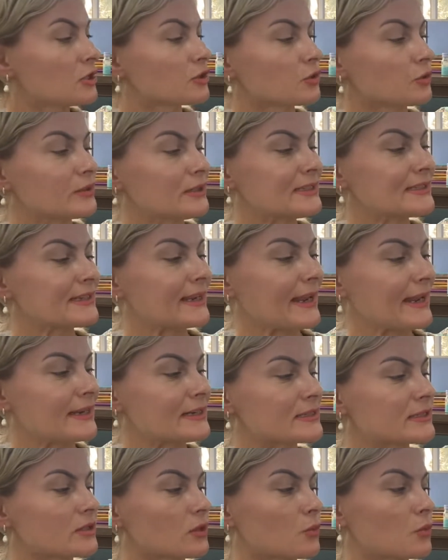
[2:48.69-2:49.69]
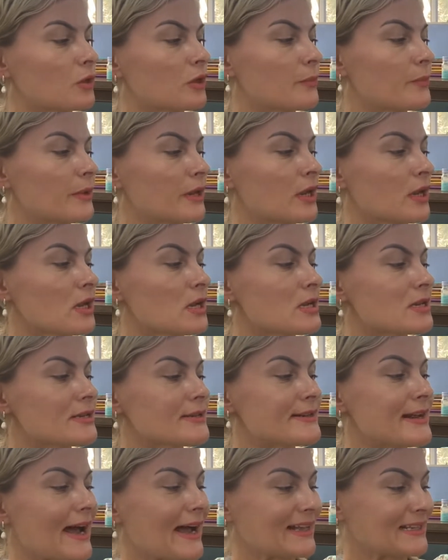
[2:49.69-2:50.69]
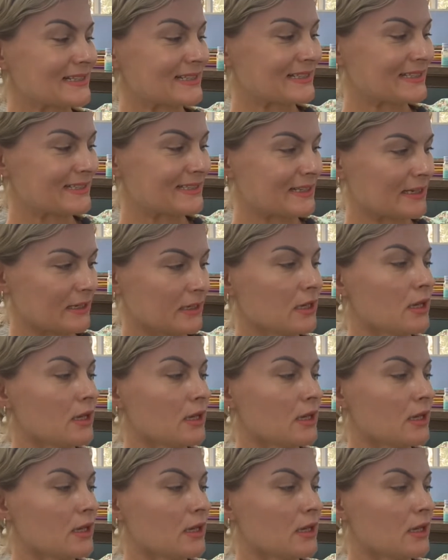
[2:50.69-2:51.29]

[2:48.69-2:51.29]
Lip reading: In this case, it will be does.